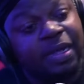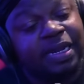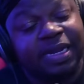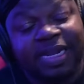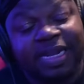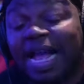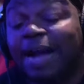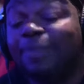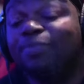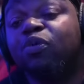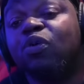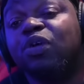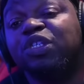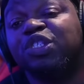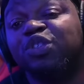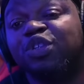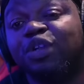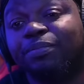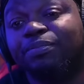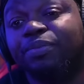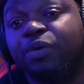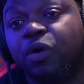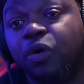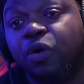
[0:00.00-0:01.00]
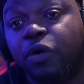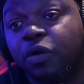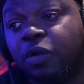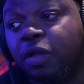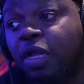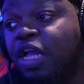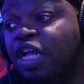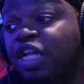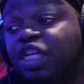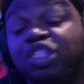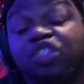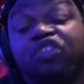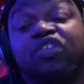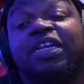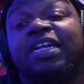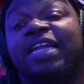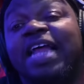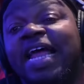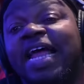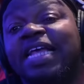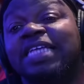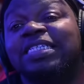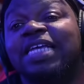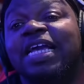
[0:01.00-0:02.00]
They got points on the board.
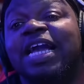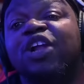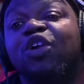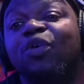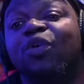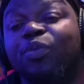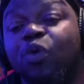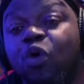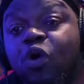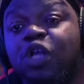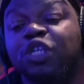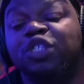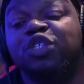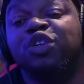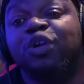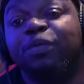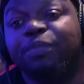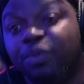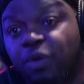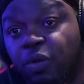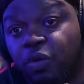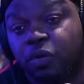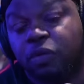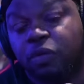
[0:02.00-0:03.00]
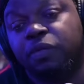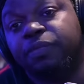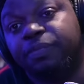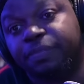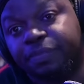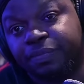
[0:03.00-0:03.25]
Trinidadians ain't got no points on the board.